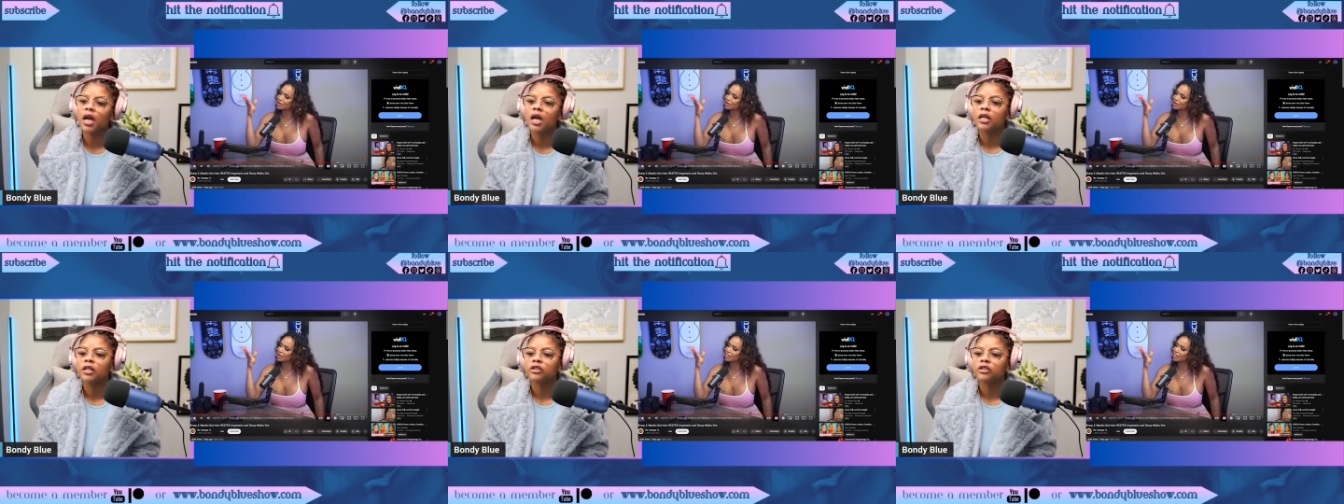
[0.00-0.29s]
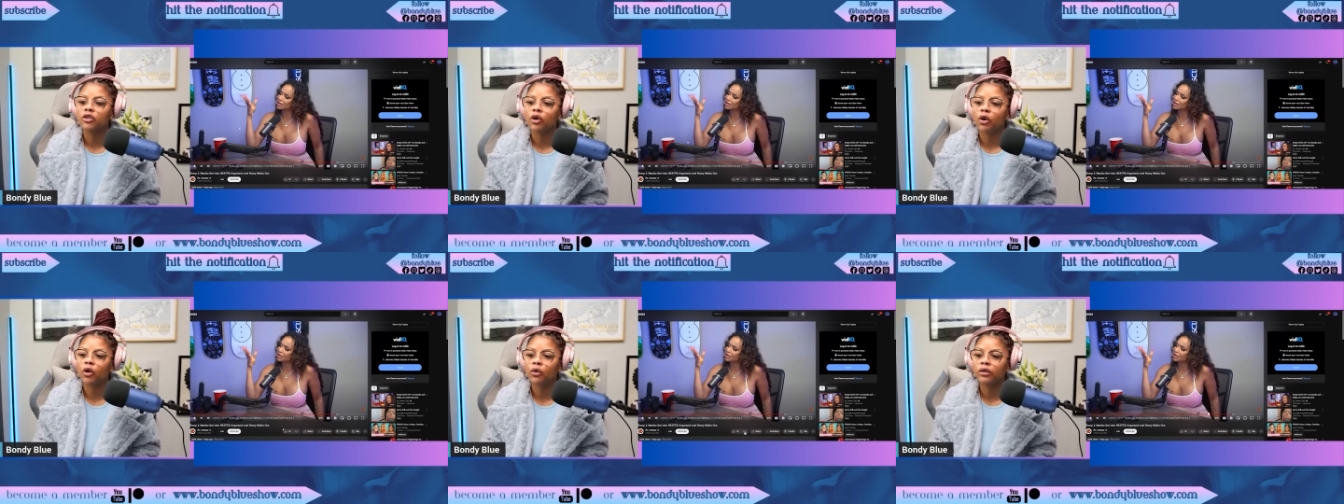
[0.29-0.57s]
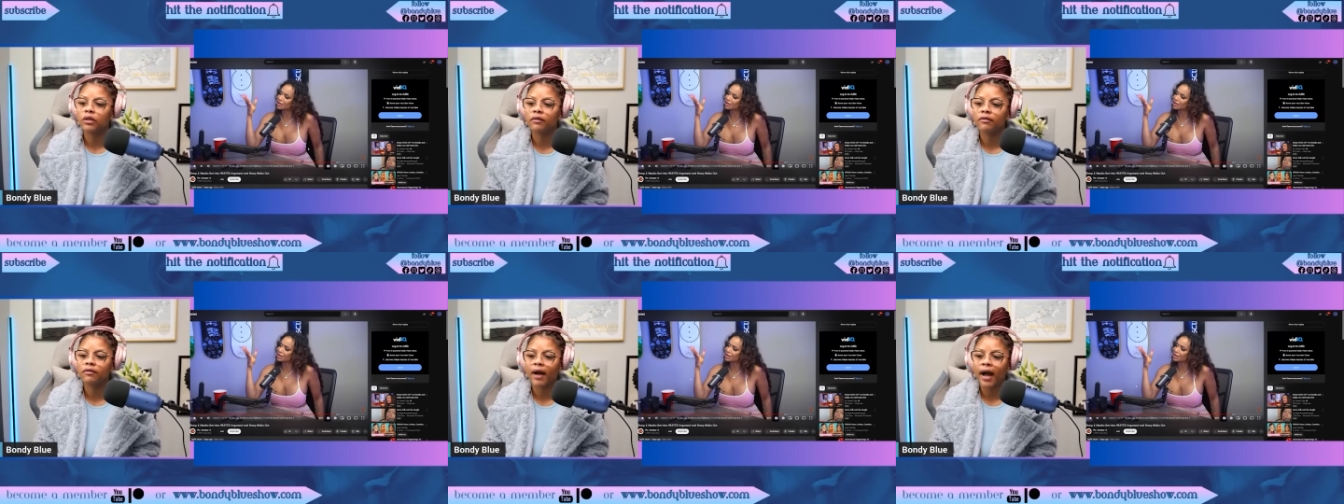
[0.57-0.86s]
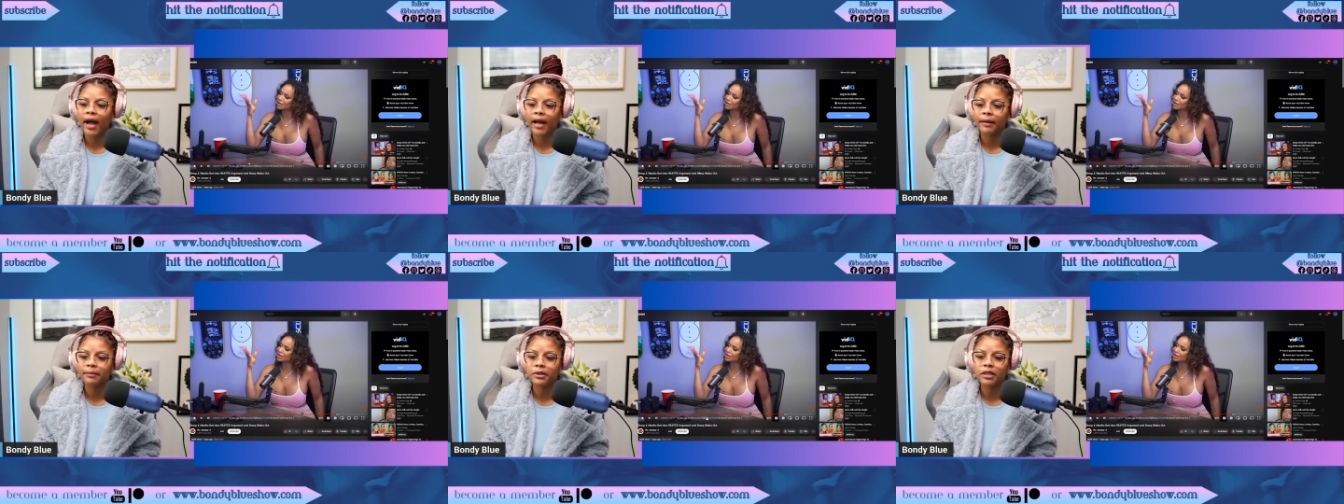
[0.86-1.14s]
So the
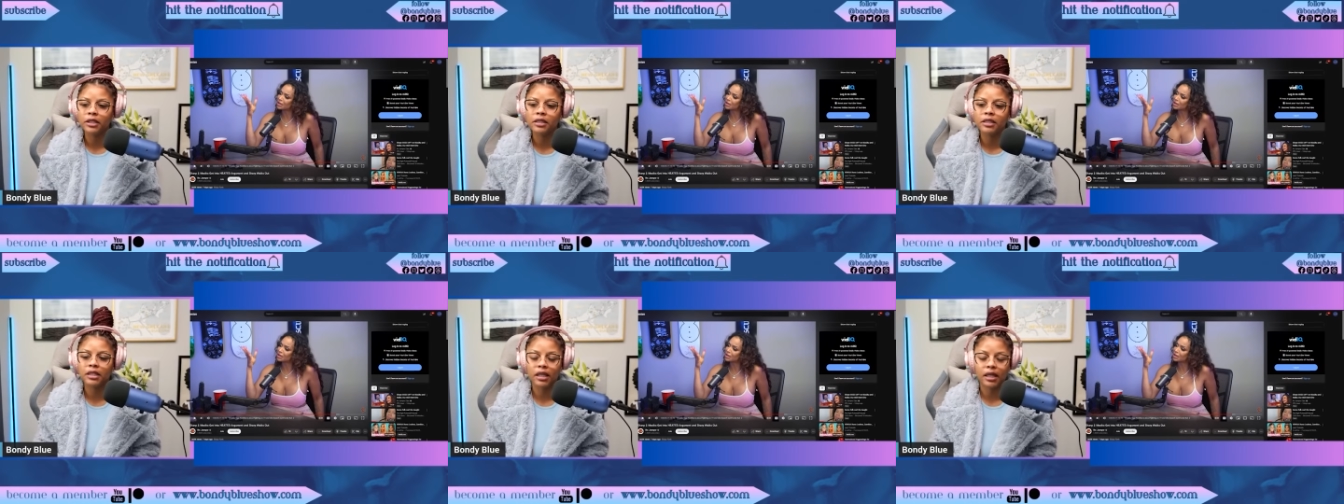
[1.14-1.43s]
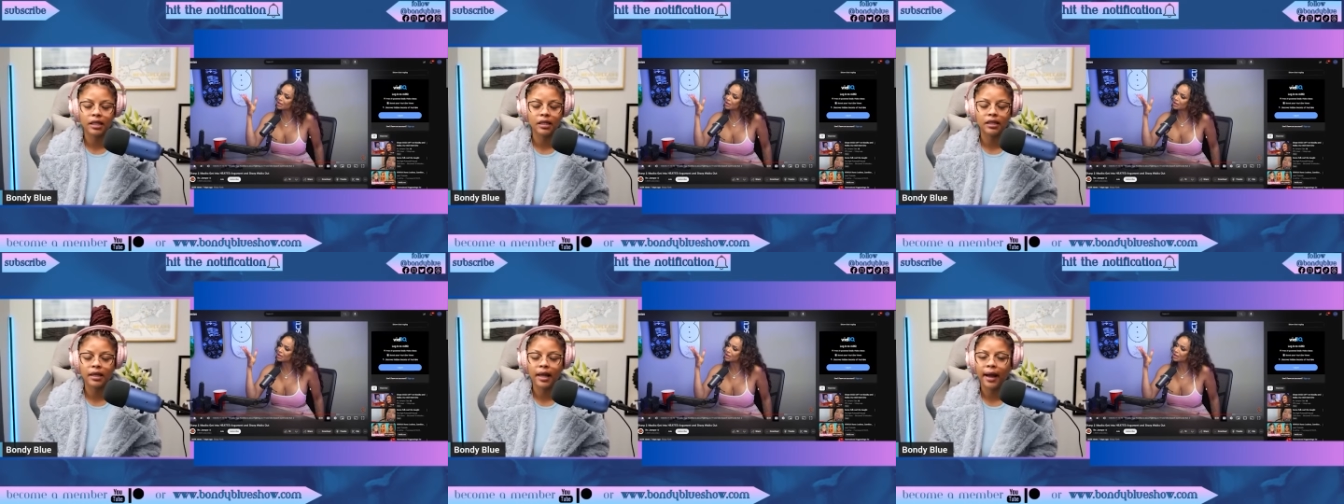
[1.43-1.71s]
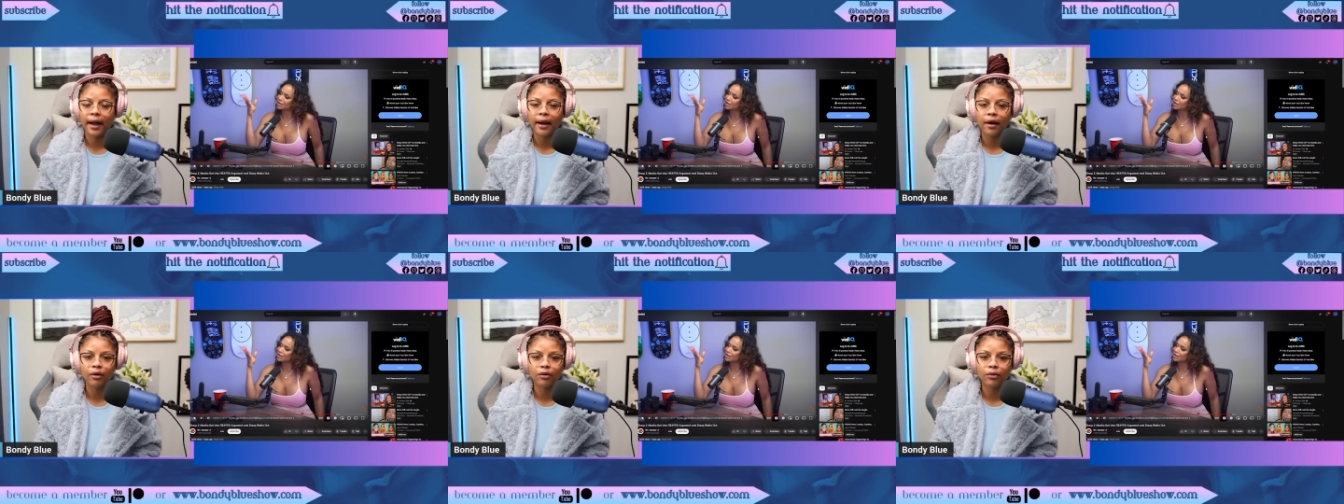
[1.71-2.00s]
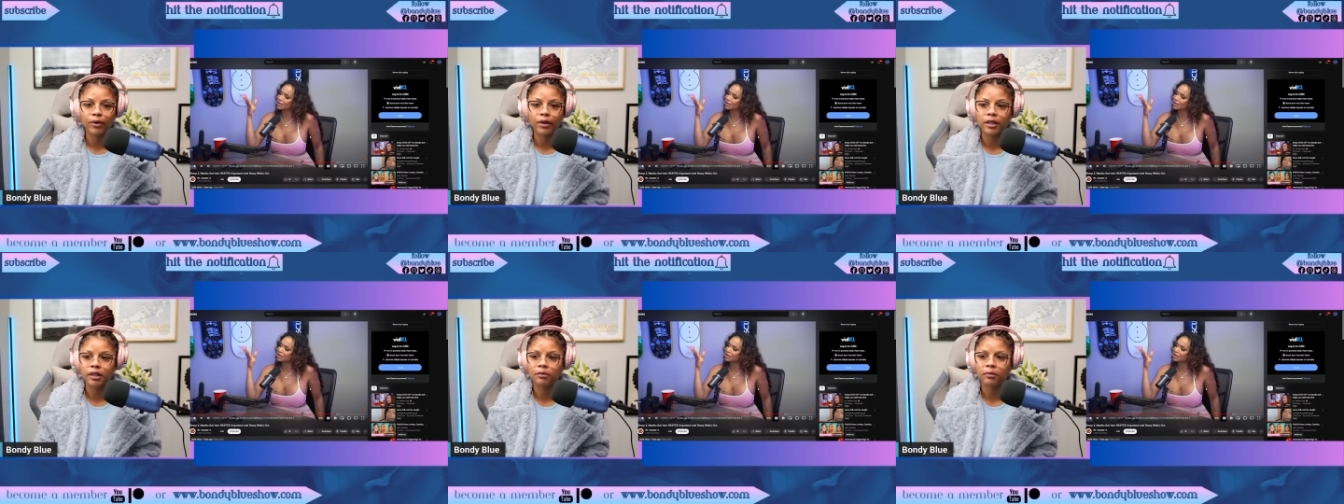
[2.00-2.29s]
vibe she's in now
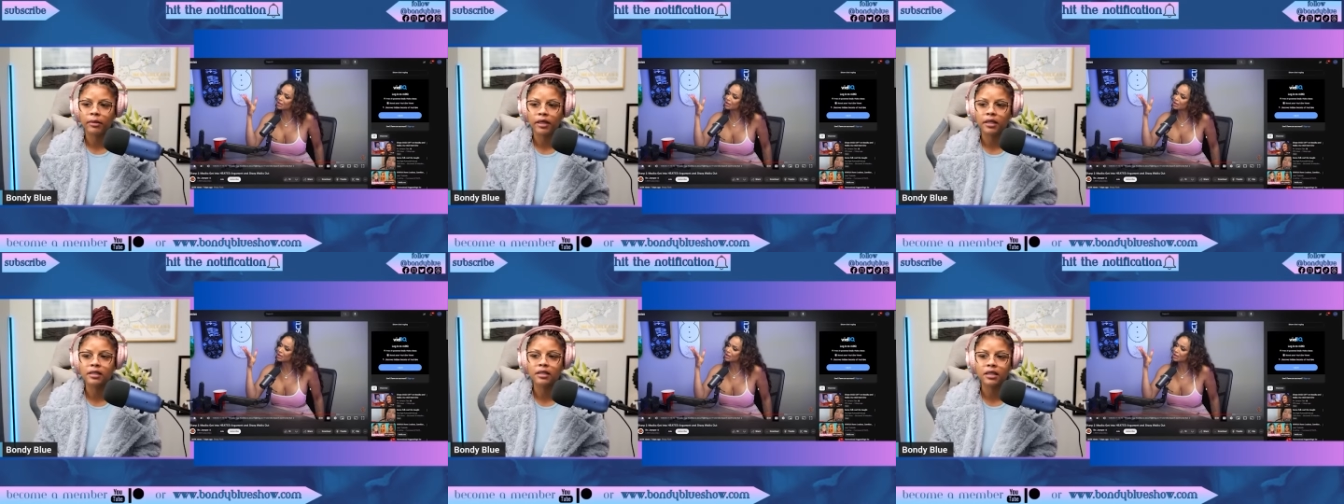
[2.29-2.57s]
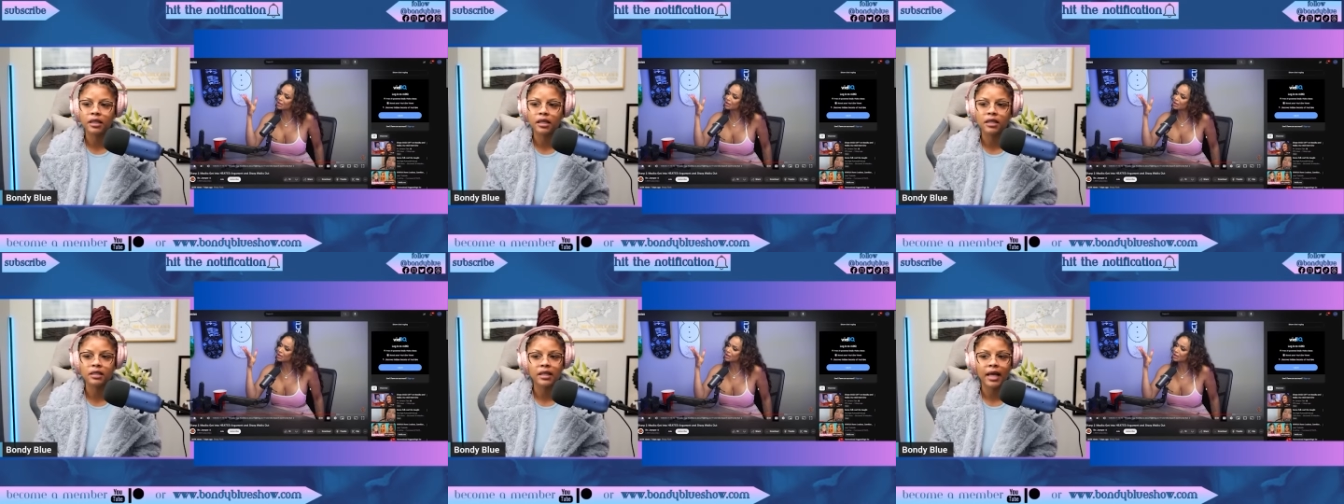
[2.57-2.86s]
really makes sense.